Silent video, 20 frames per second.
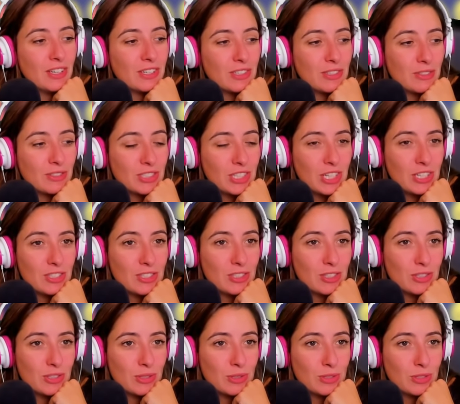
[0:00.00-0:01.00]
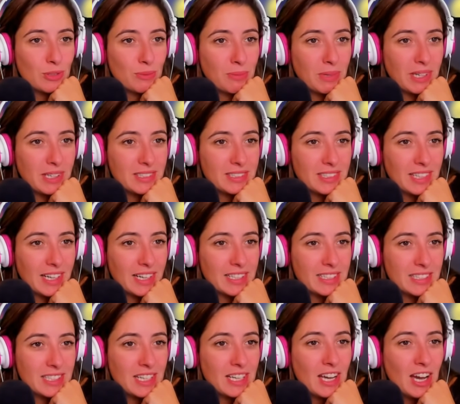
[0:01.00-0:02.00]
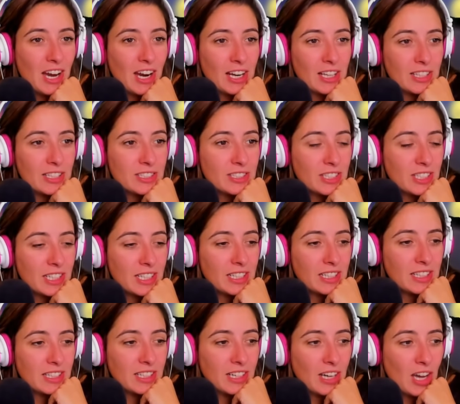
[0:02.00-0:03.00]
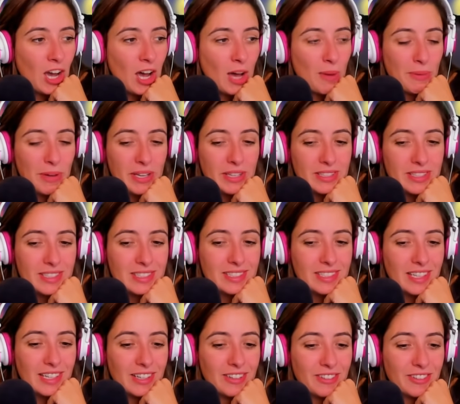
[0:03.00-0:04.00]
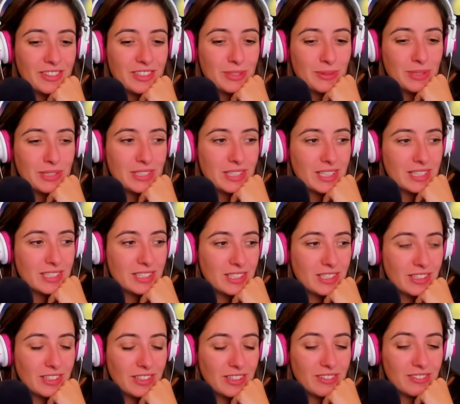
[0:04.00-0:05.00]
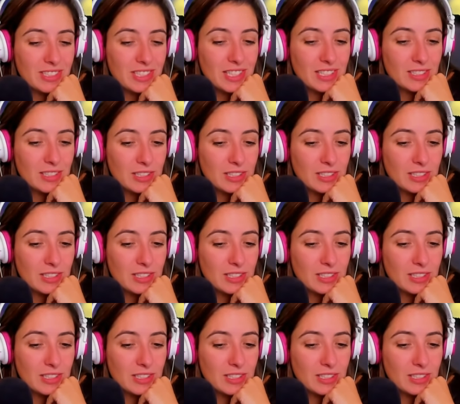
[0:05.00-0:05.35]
You changed your YouTube mix. Nice. All right, let's look at the comments here. We'll switch this so you don't have to see this.